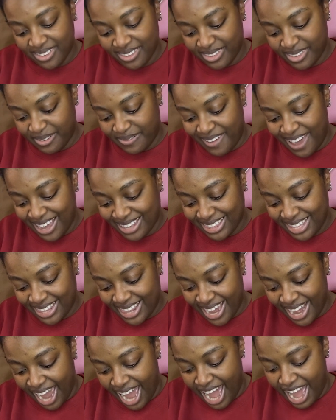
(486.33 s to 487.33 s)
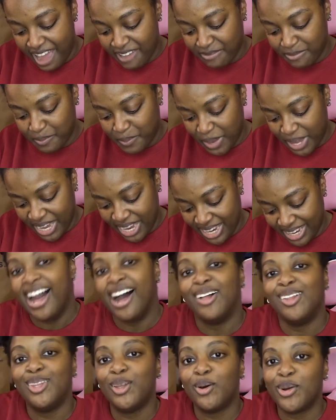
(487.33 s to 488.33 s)
The fact that like I've been
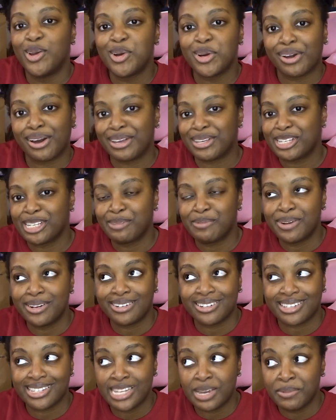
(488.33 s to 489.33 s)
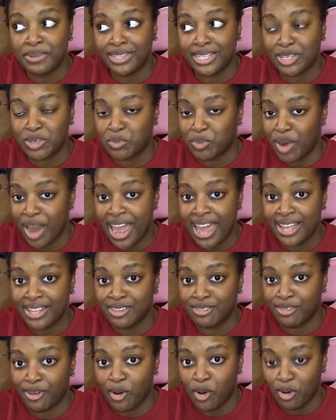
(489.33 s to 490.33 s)
a loyal customer to some of these brands
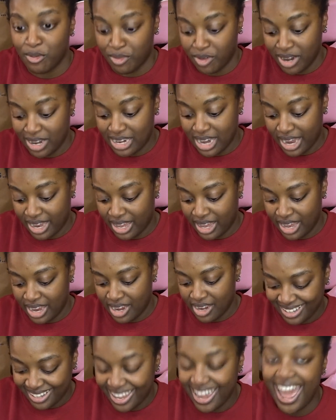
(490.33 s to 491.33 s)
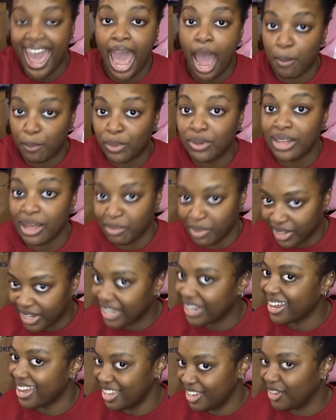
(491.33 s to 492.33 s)
for over a decade. Yeah, Apple, I'm
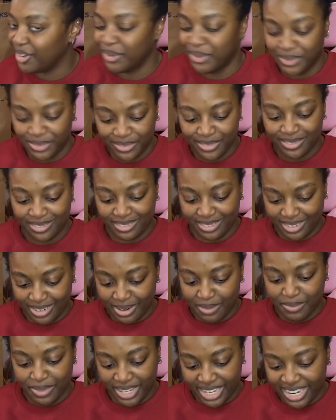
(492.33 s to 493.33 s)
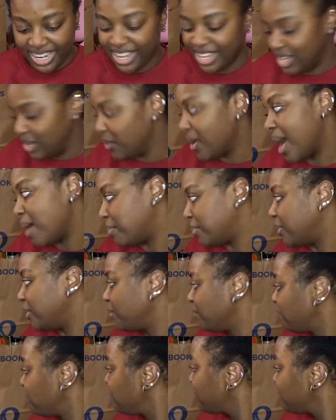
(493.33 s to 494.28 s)
looking at you. I'm looking at you, Apple.